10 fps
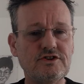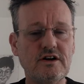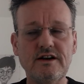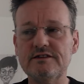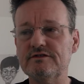
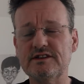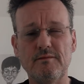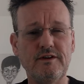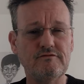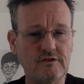journalists, for
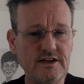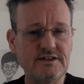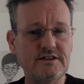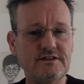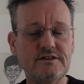example, in
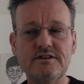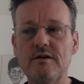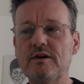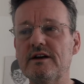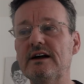Reuters and
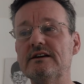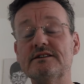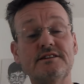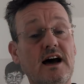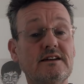so on,
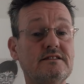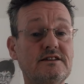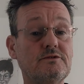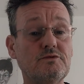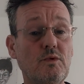decided
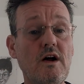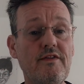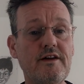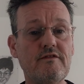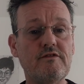this was
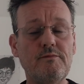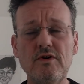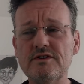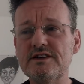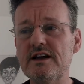worthy of
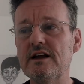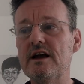reporting.